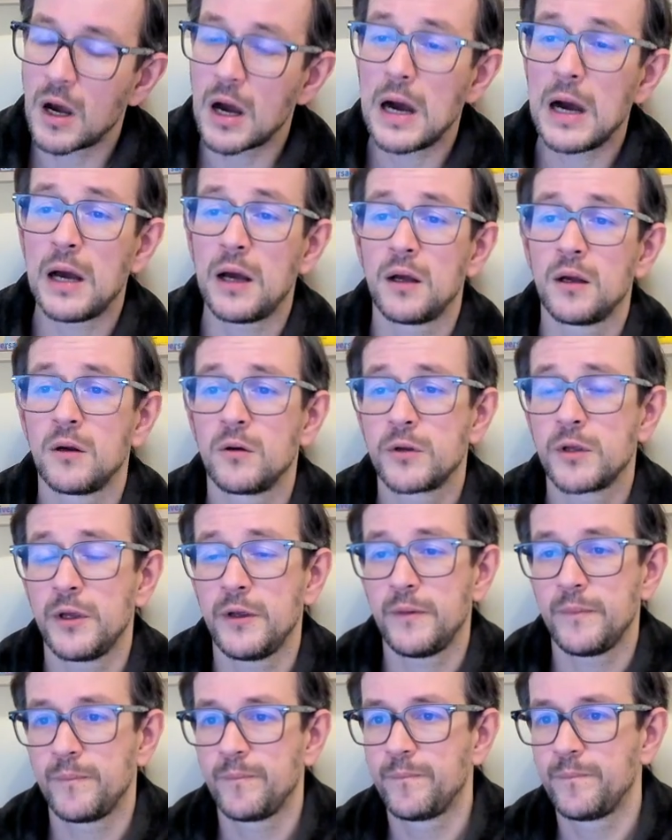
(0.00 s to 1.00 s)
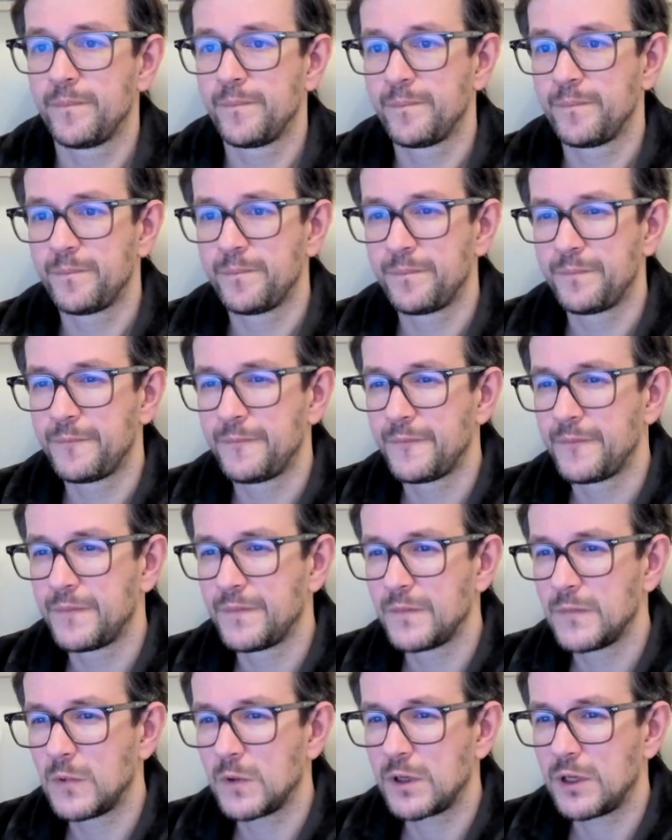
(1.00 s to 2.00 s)
Okay.
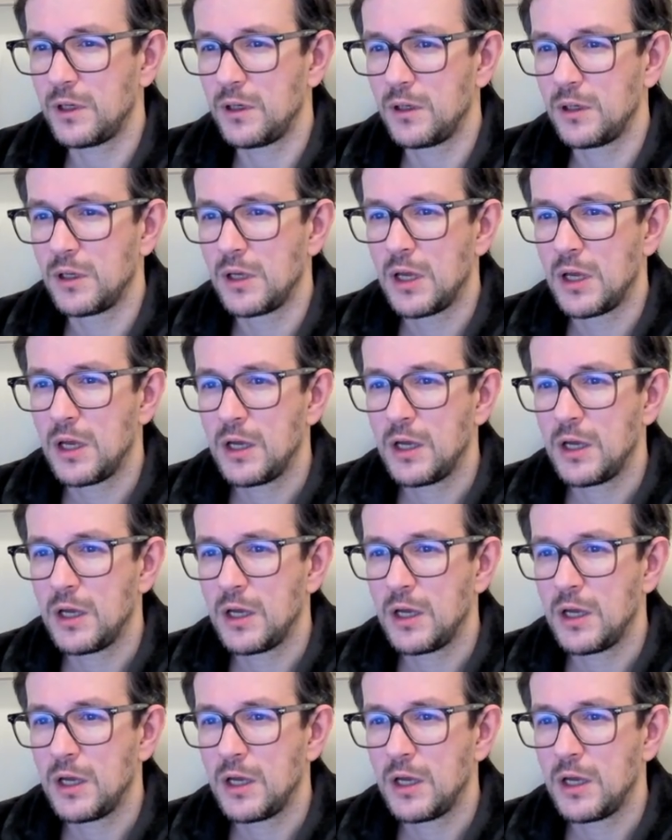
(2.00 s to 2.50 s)
Okay.